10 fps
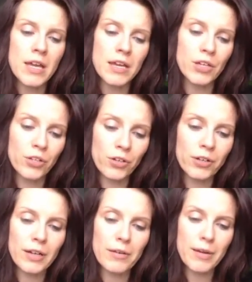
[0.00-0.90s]

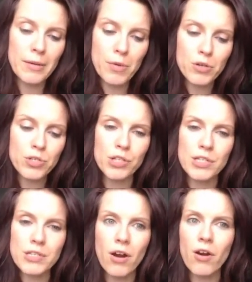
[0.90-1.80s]
Your
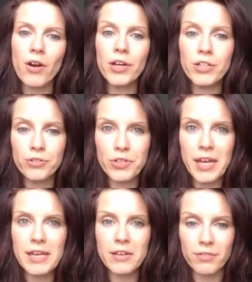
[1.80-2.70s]
emotions are your
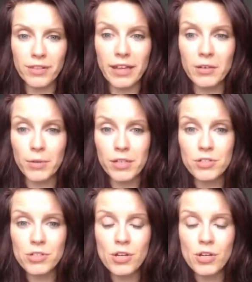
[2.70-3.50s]
native language.